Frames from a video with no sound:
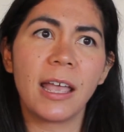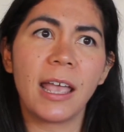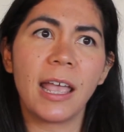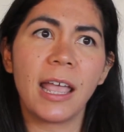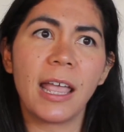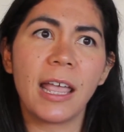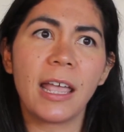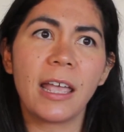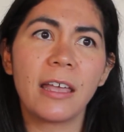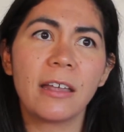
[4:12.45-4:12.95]

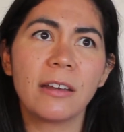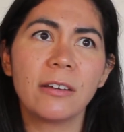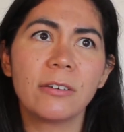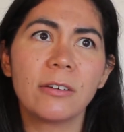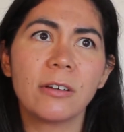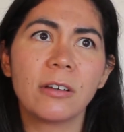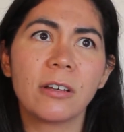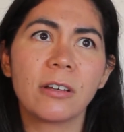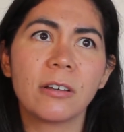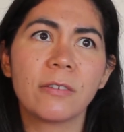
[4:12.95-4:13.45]

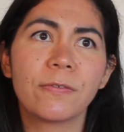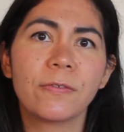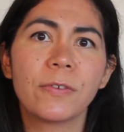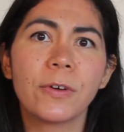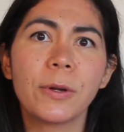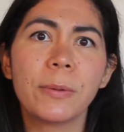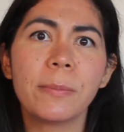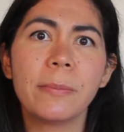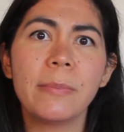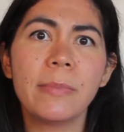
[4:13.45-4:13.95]
And
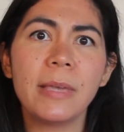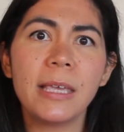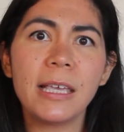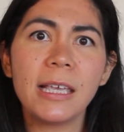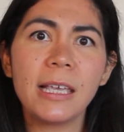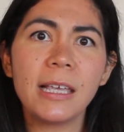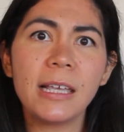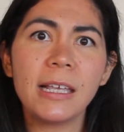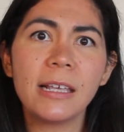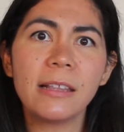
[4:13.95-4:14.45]
for
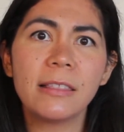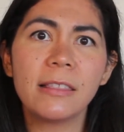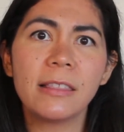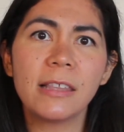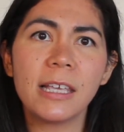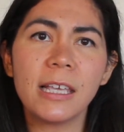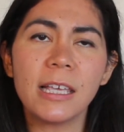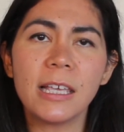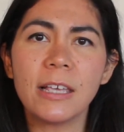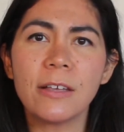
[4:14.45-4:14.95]
me,
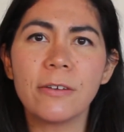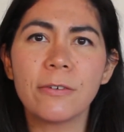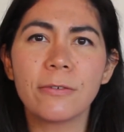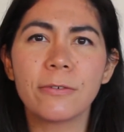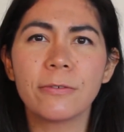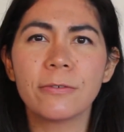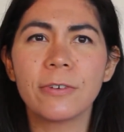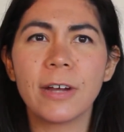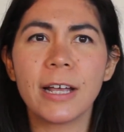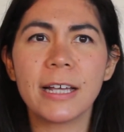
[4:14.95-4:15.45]
the
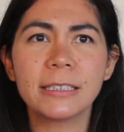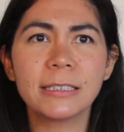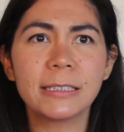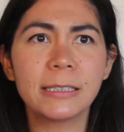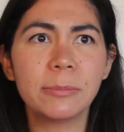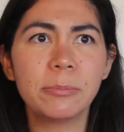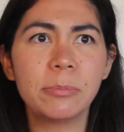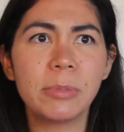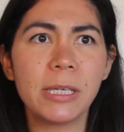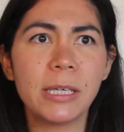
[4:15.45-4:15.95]

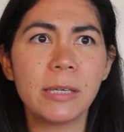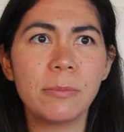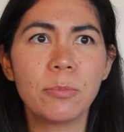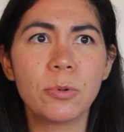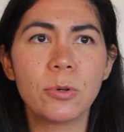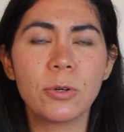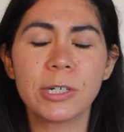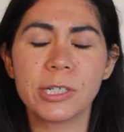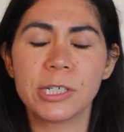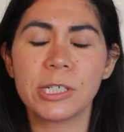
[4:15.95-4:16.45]
recipe
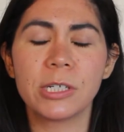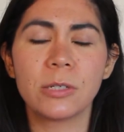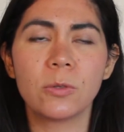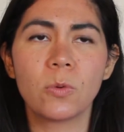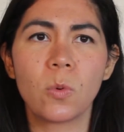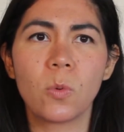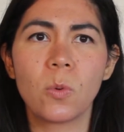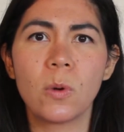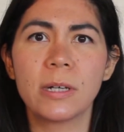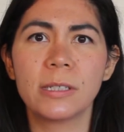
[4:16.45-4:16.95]

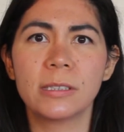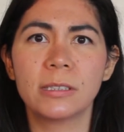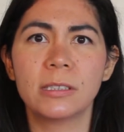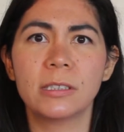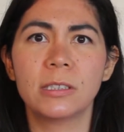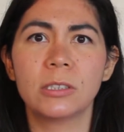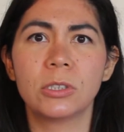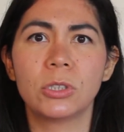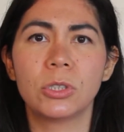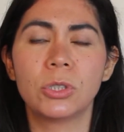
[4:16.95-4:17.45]
portion
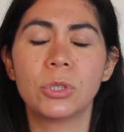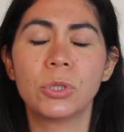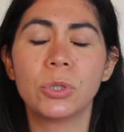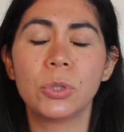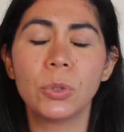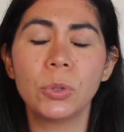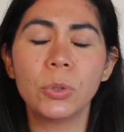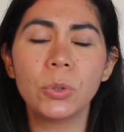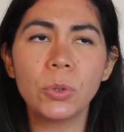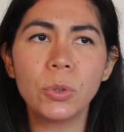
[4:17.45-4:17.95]
wasn't
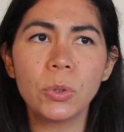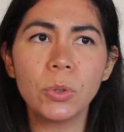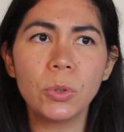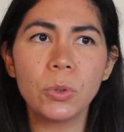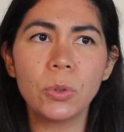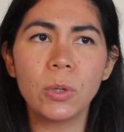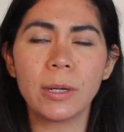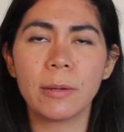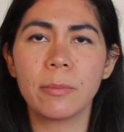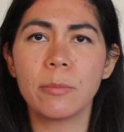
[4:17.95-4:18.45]

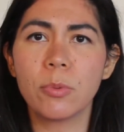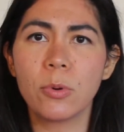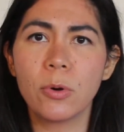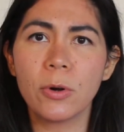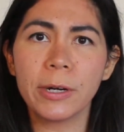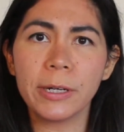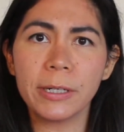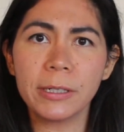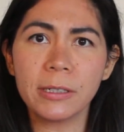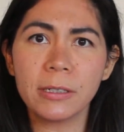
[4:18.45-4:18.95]
too
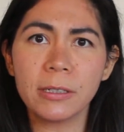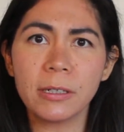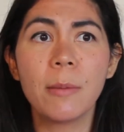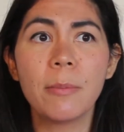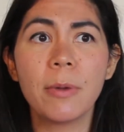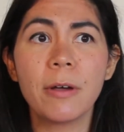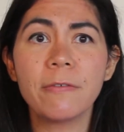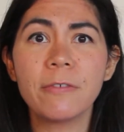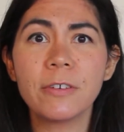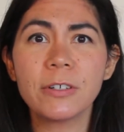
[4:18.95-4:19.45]
important,
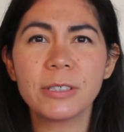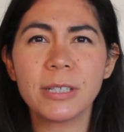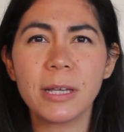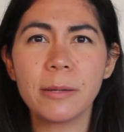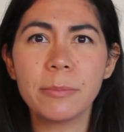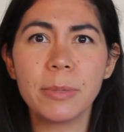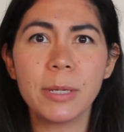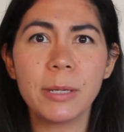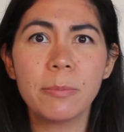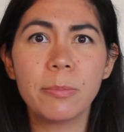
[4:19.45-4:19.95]
but for
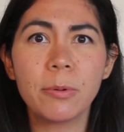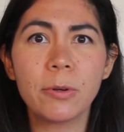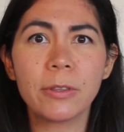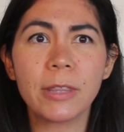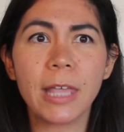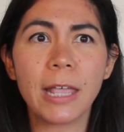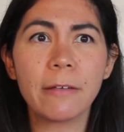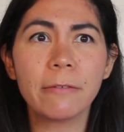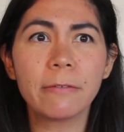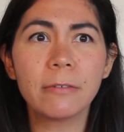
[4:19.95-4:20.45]
some people,
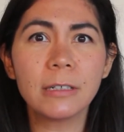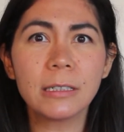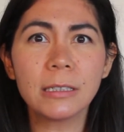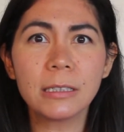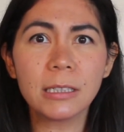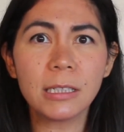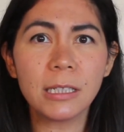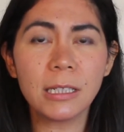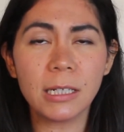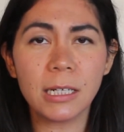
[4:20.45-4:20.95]
they
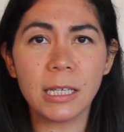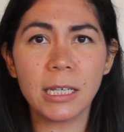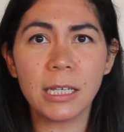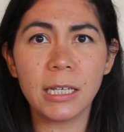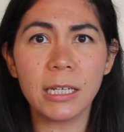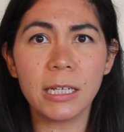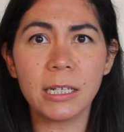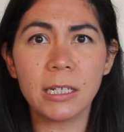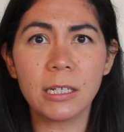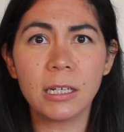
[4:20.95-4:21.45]
really
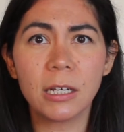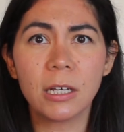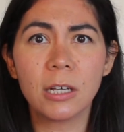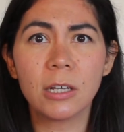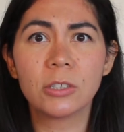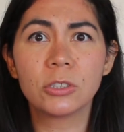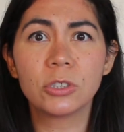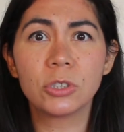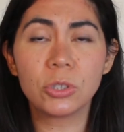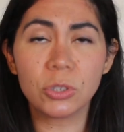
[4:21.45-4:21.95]
need
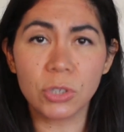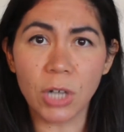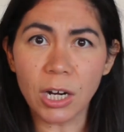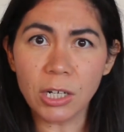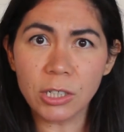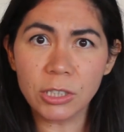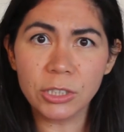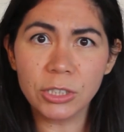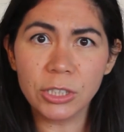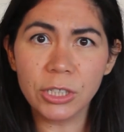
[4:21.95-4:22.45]

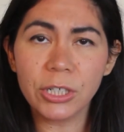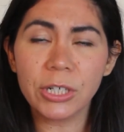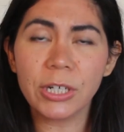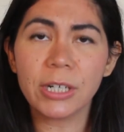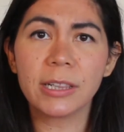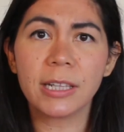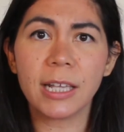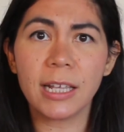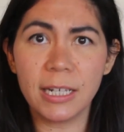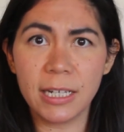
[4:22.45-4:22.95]
structure
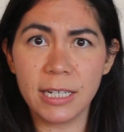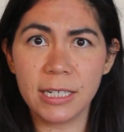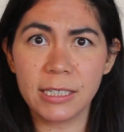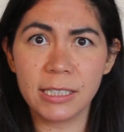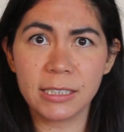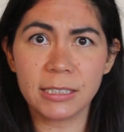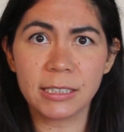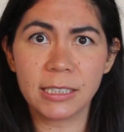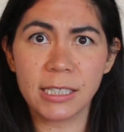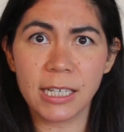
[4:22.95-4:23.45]
and they need
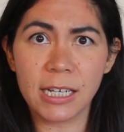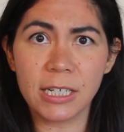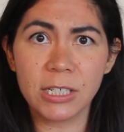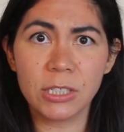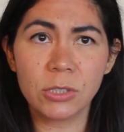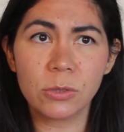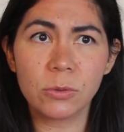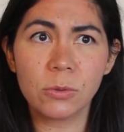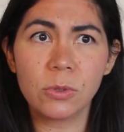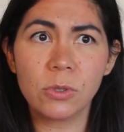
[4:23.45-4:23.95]
a
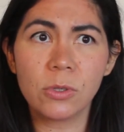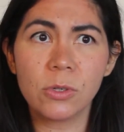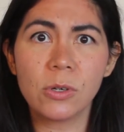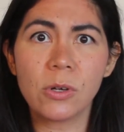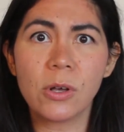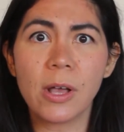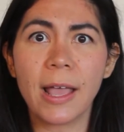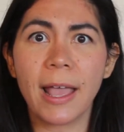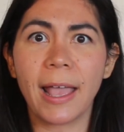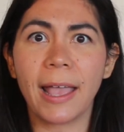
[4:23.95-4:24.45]

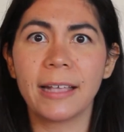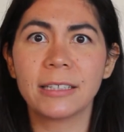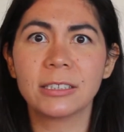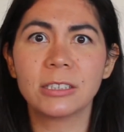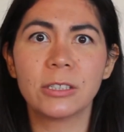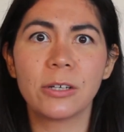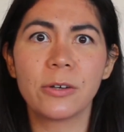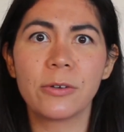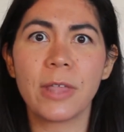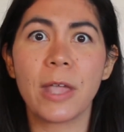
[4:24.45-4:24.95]
schedule, and
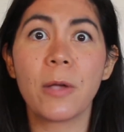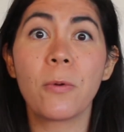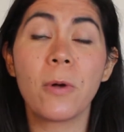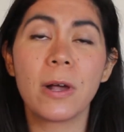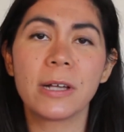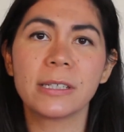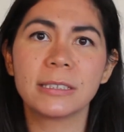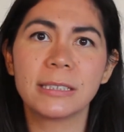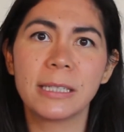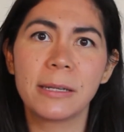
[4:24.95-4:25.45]
so they
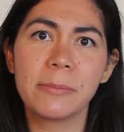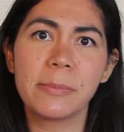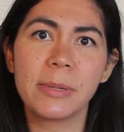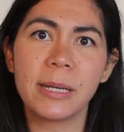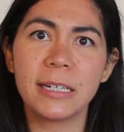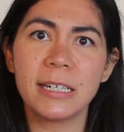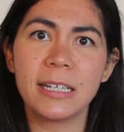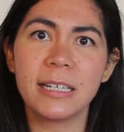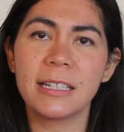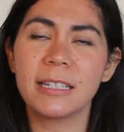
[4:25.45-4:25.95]
want
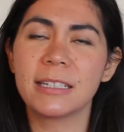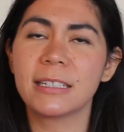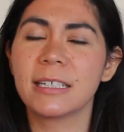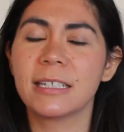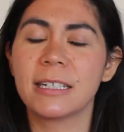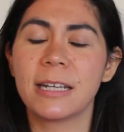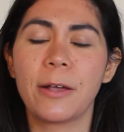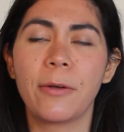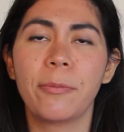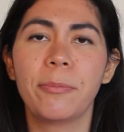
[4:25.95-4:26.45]
somebody that
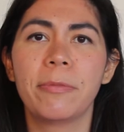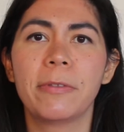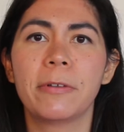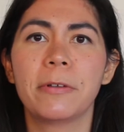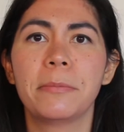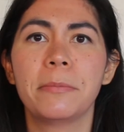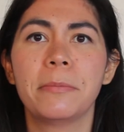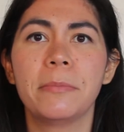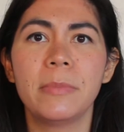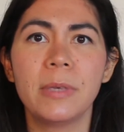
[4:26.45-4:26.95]
can help
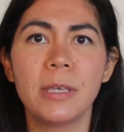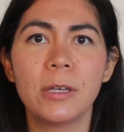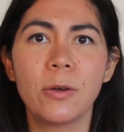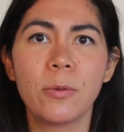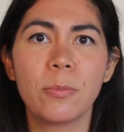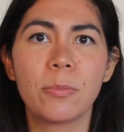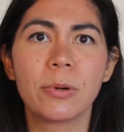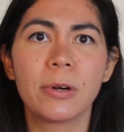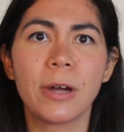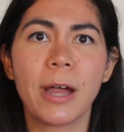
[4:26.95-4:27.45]
them
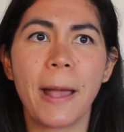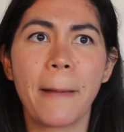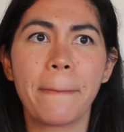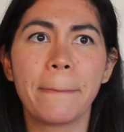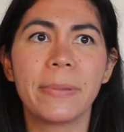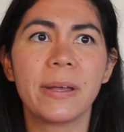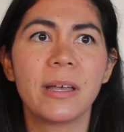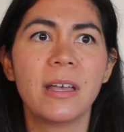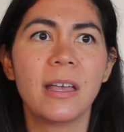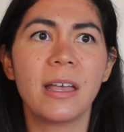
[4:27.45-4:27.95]
meal
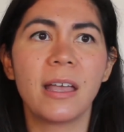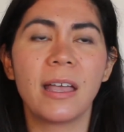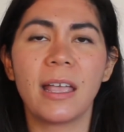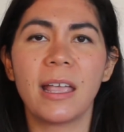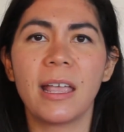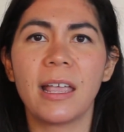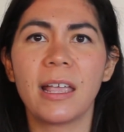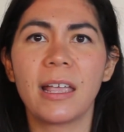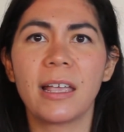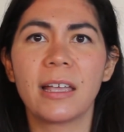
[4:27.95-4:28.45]
prep
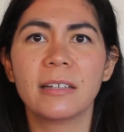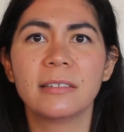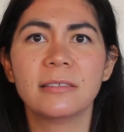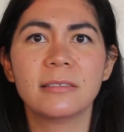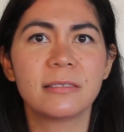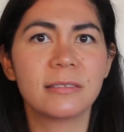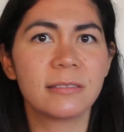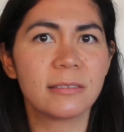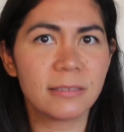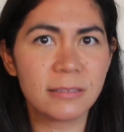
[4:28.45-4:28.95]

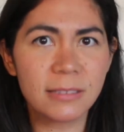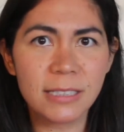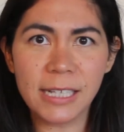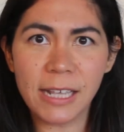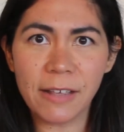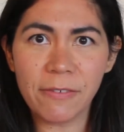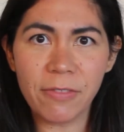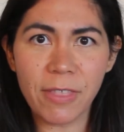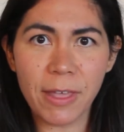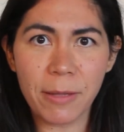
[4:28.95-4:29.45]
and
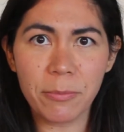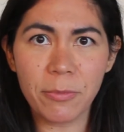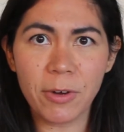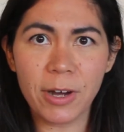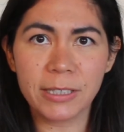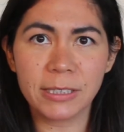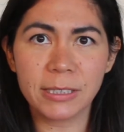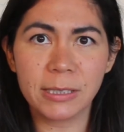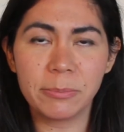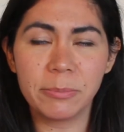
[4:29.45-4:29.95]
give them
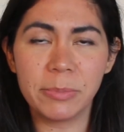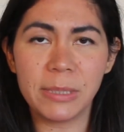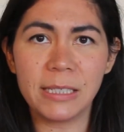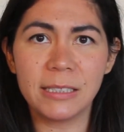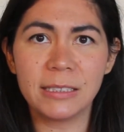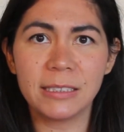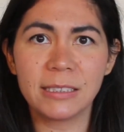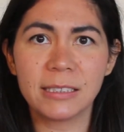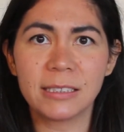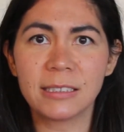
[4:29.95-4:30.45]

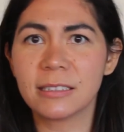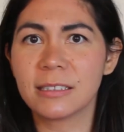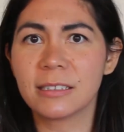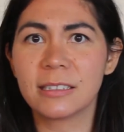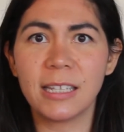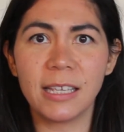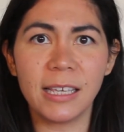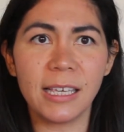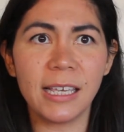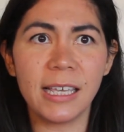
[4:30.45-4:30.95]
recipes
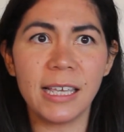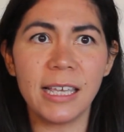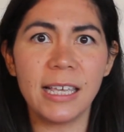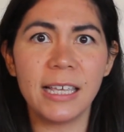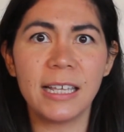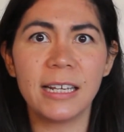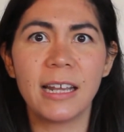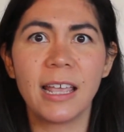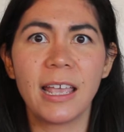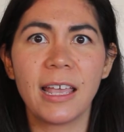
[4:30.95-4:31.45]
to
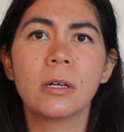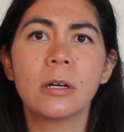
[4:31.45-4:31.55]
eat.